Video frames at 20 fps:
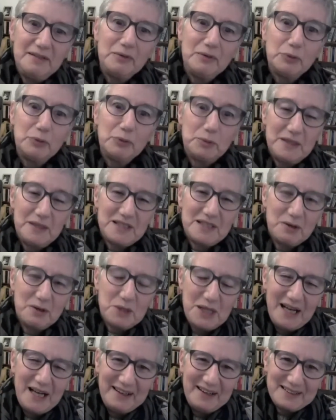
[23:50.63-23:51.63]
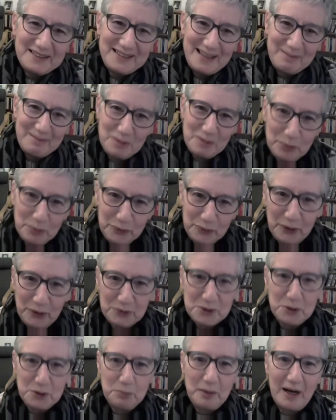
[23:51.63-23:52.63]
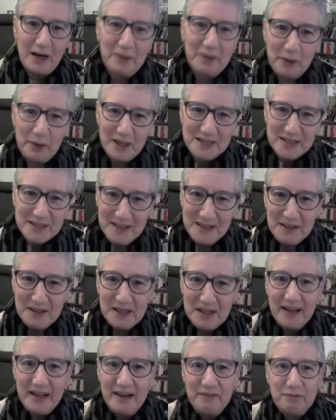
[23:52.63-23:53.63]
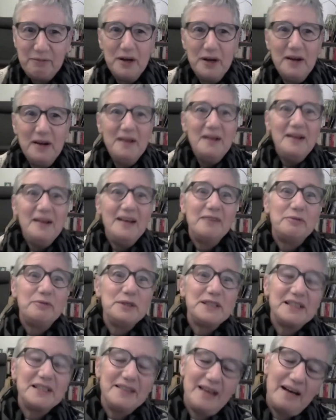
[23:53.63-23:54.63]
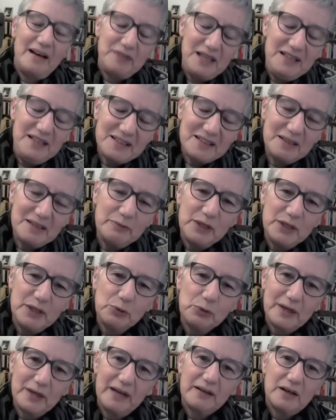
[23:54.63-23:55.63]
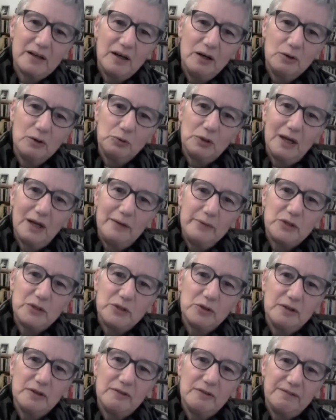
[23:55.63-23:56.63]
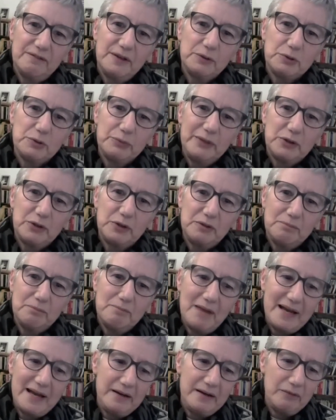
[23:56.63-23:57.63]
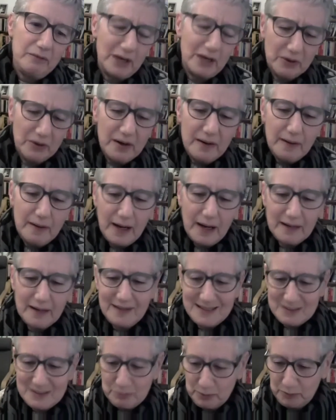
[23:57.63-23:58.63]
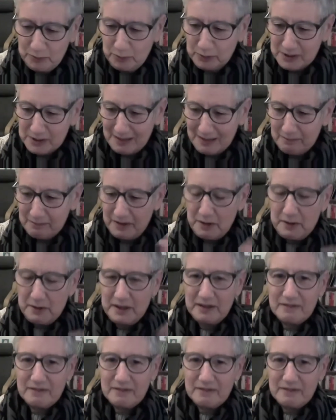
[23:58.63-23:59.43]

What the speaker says: would be socially unacceptable not to, but otherwise, if we didn't have heating, we'd all get cold. Like we couldn't make, well, unless we were some very